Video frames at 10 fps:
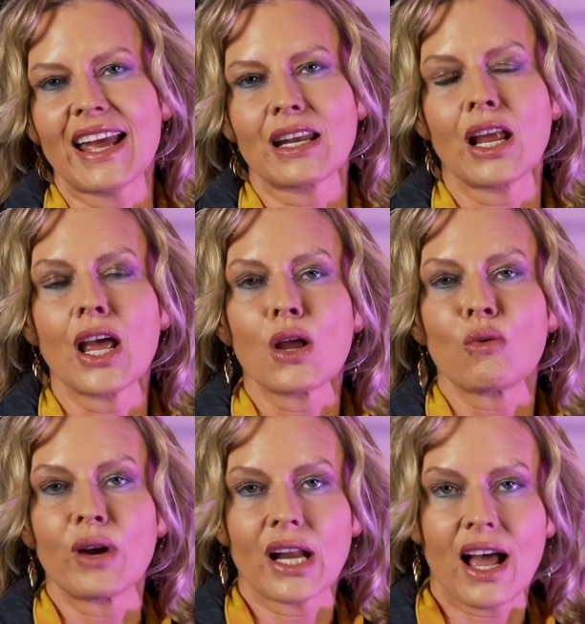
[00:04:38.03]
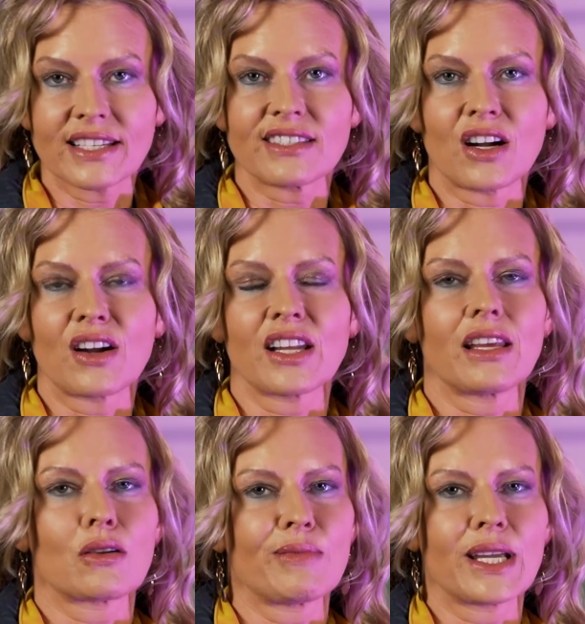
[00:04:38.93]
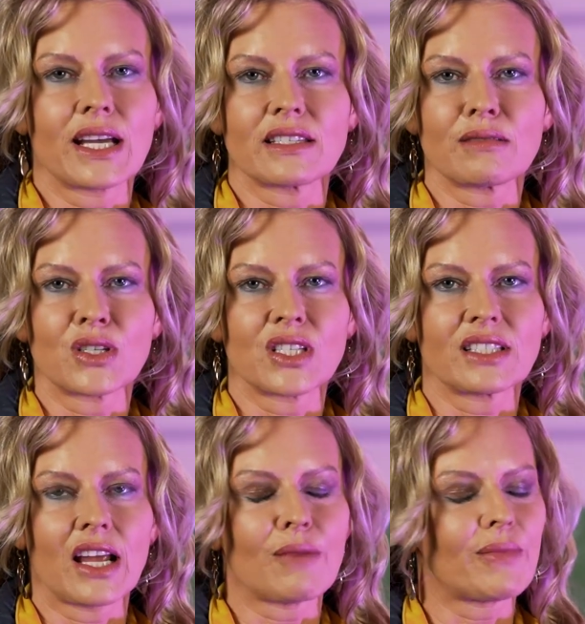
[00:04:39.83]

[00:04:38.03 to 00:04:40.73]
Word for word: And when I started, there would be customers that say,